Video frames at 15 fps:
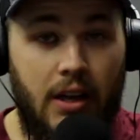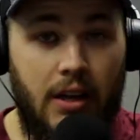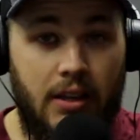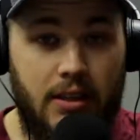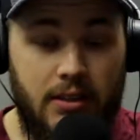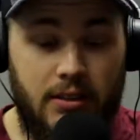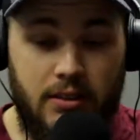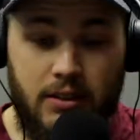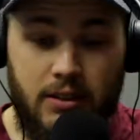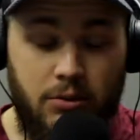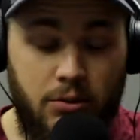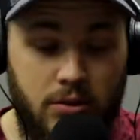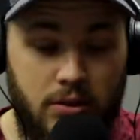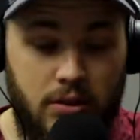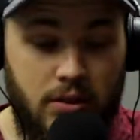And
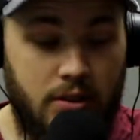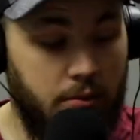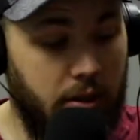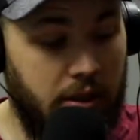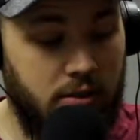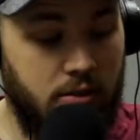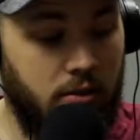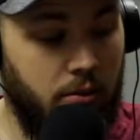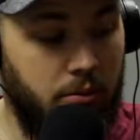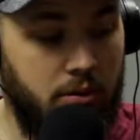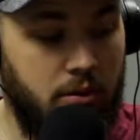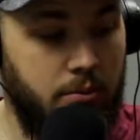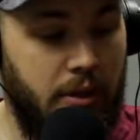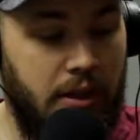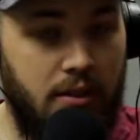the restaurant
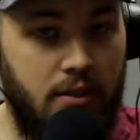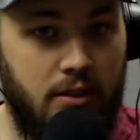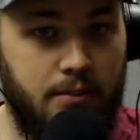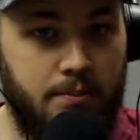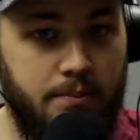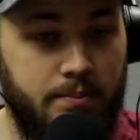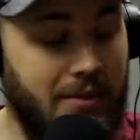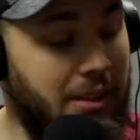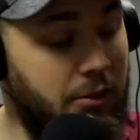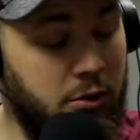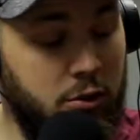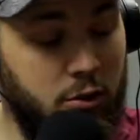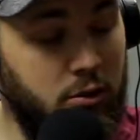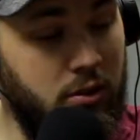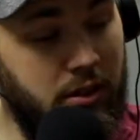was amazing. It
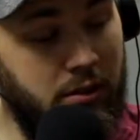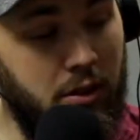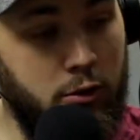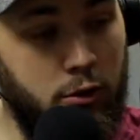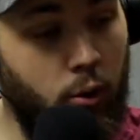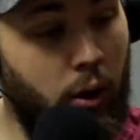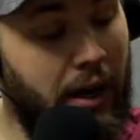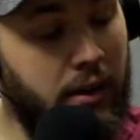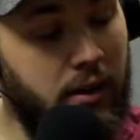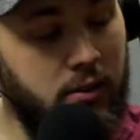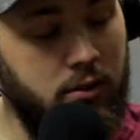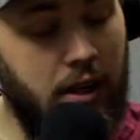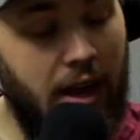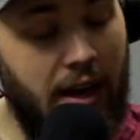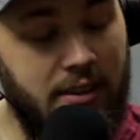was a
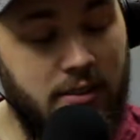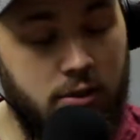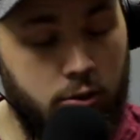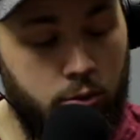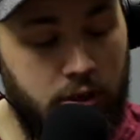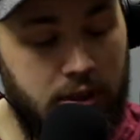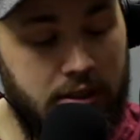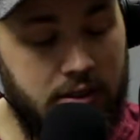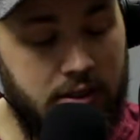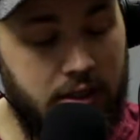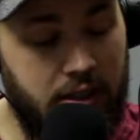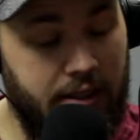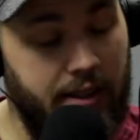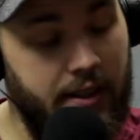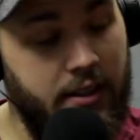tight squeeze to
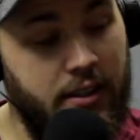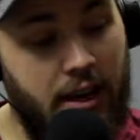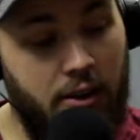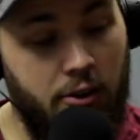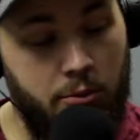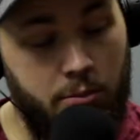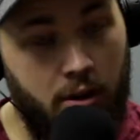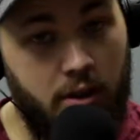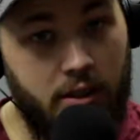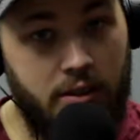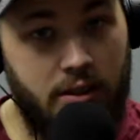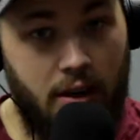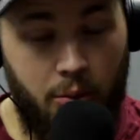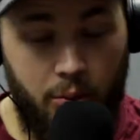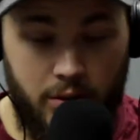get in and out of the
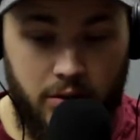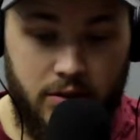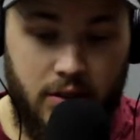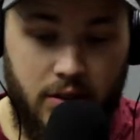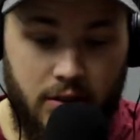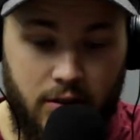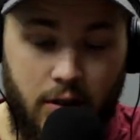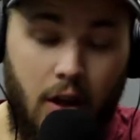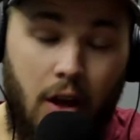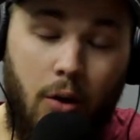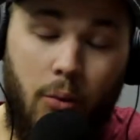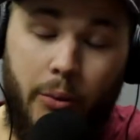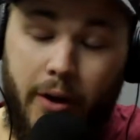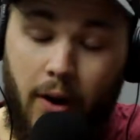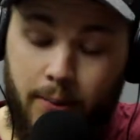parking lot, I will tell you.
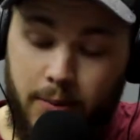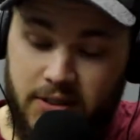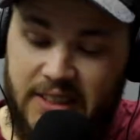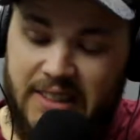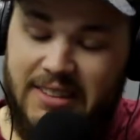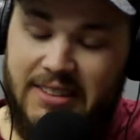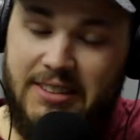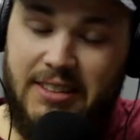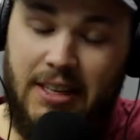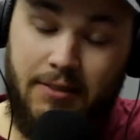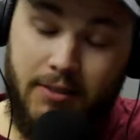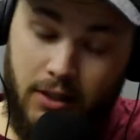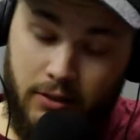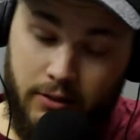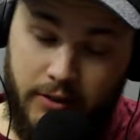We almost hit
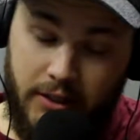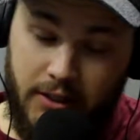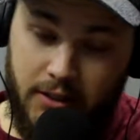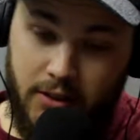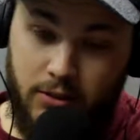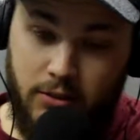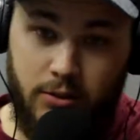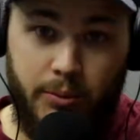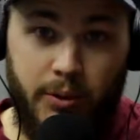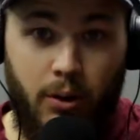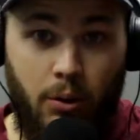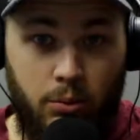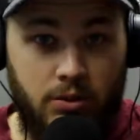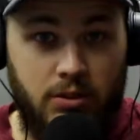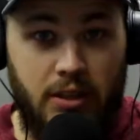7 other vehicles, and we were
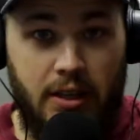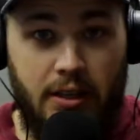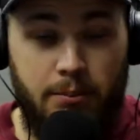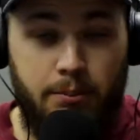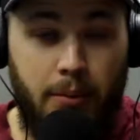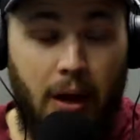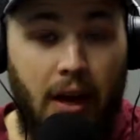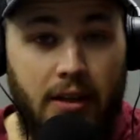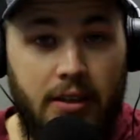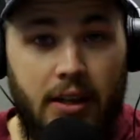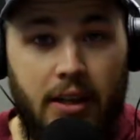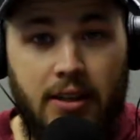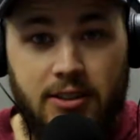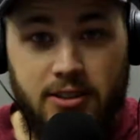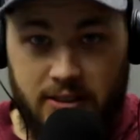almost hit by
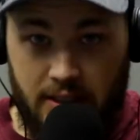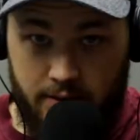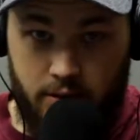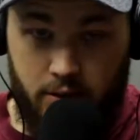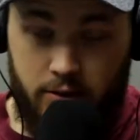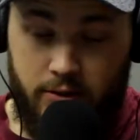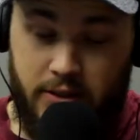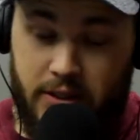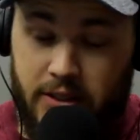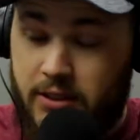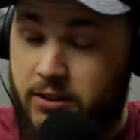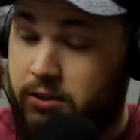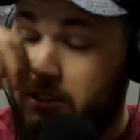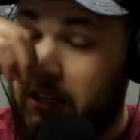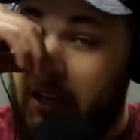7 other
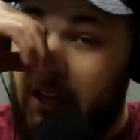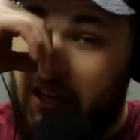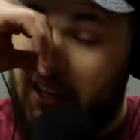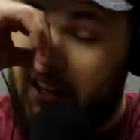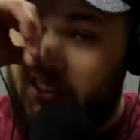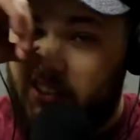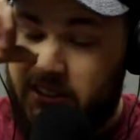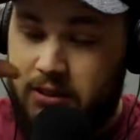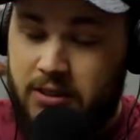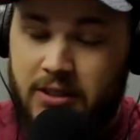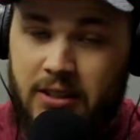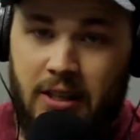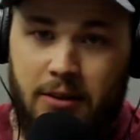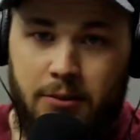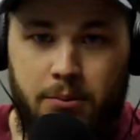vehicles. It was
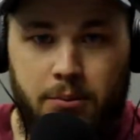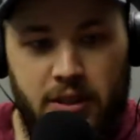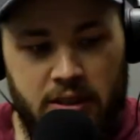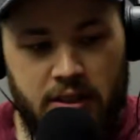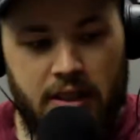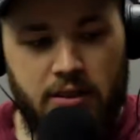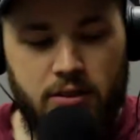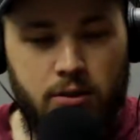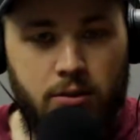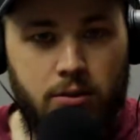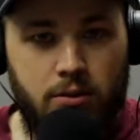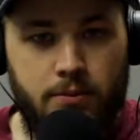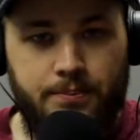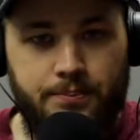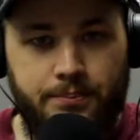insane, but that's
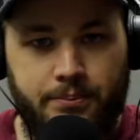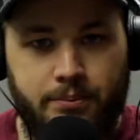cool.